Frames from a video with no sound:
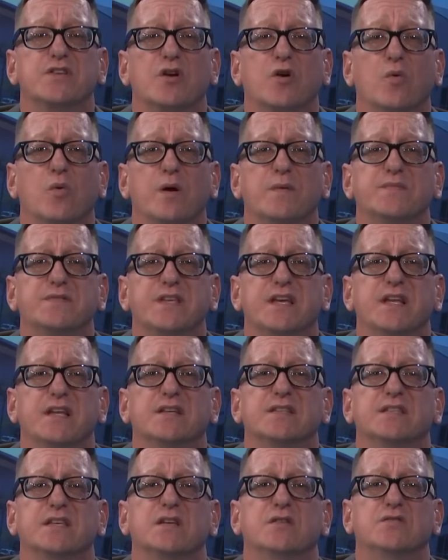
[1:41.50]
our website at
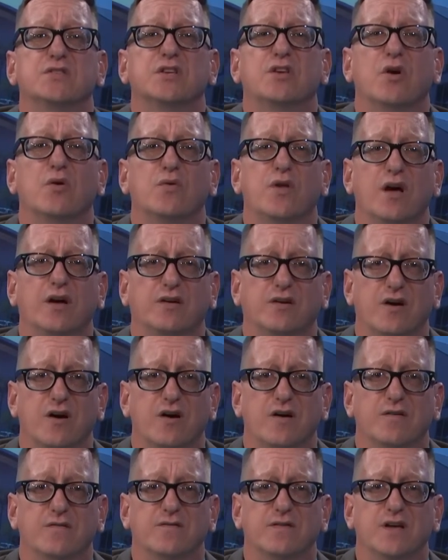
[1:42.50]

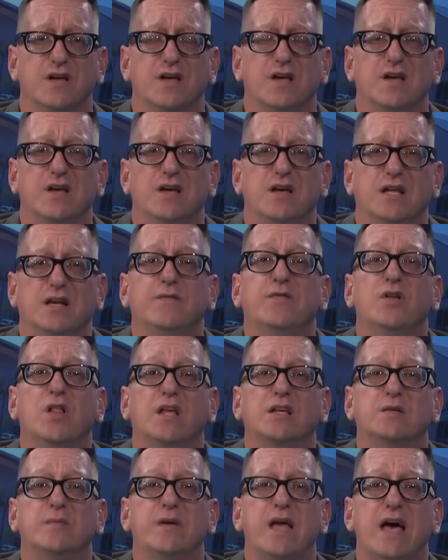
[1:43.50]
stlucieco.gov. And if you'd
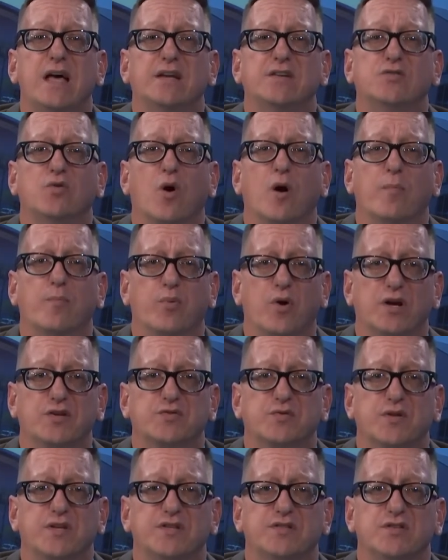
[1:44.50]
like to be added to our press
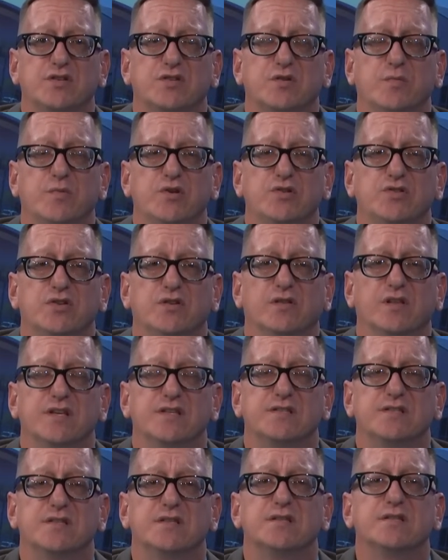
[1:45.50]
release distribution
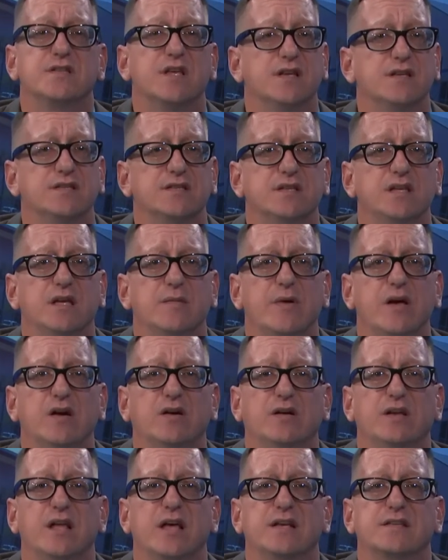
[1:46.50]
list, send us an email
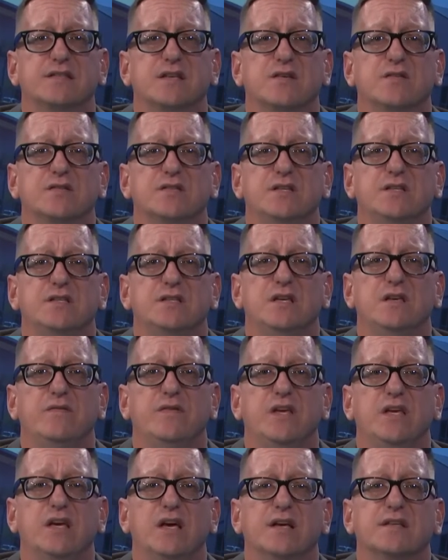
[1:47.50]
at
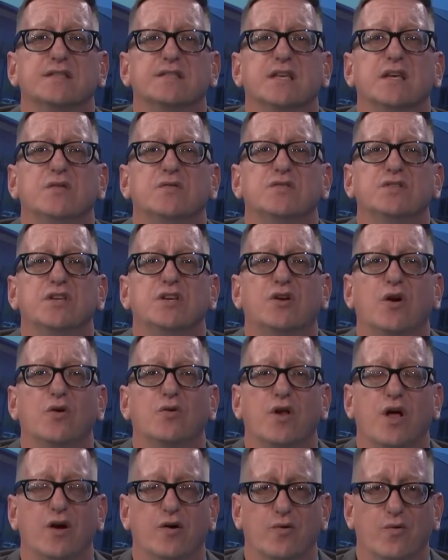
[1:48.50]
slctv at
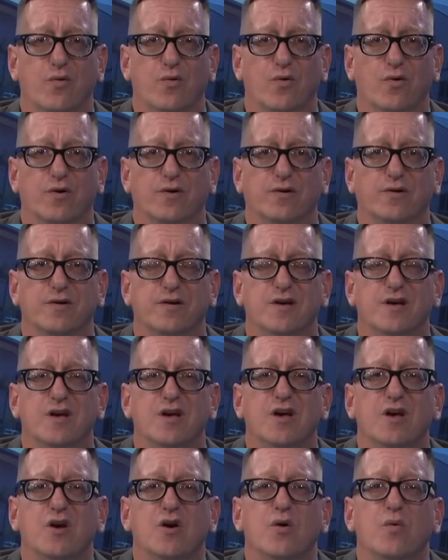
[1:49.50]
stlucieco.org.
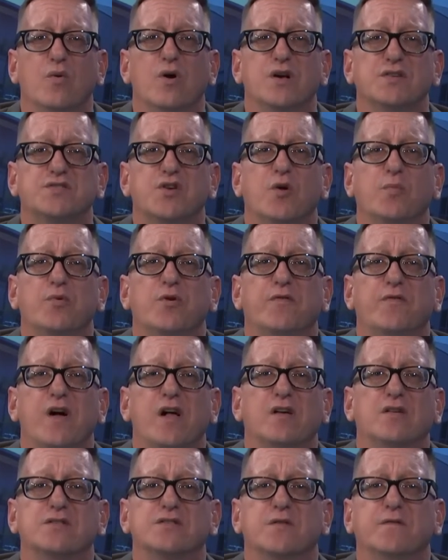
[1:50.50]
We also hope you'll
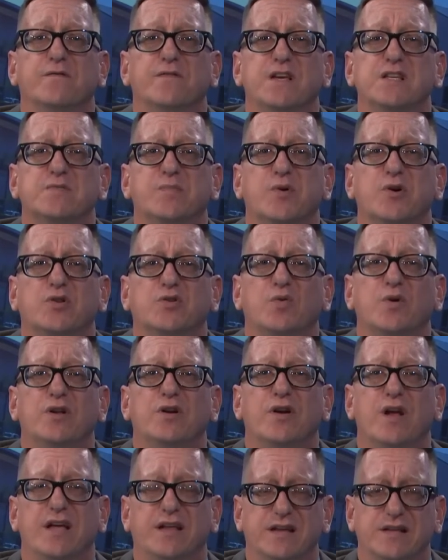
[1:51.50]
follow us on Facebook, Twitter,
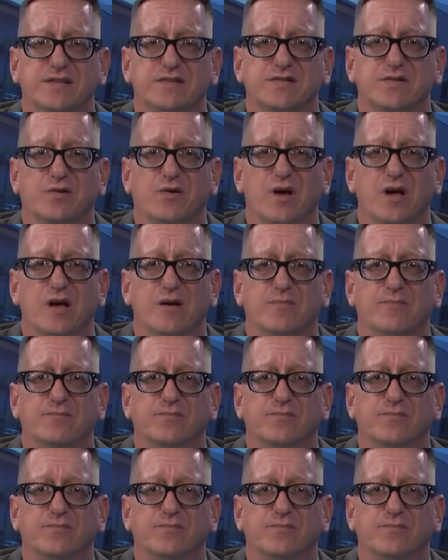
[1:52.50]
and Instagram.